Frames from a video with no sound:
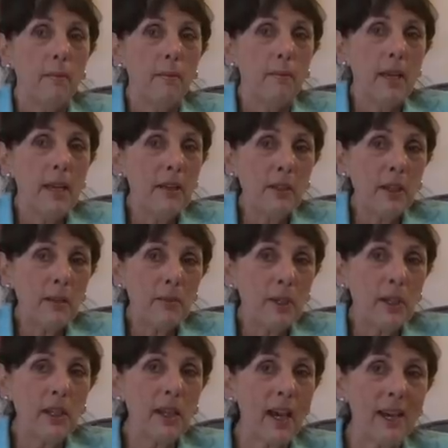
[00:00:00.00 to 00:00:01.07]
Men
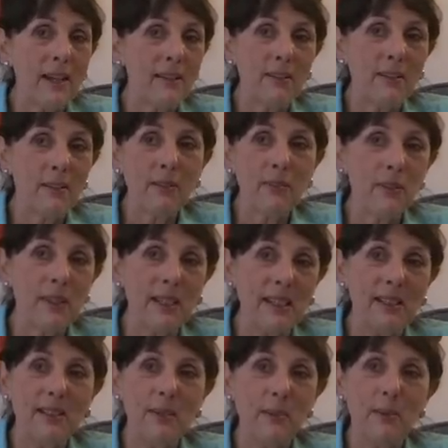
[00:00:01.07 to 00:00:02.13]
communicate
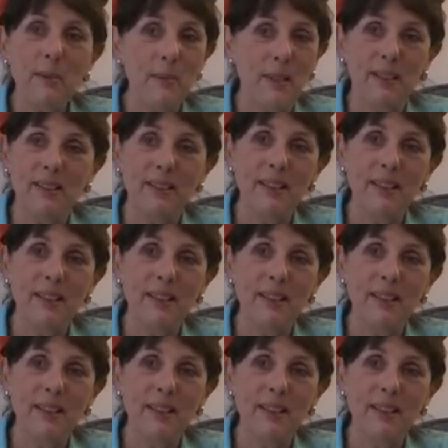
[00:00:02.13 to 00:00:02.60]
differently to women.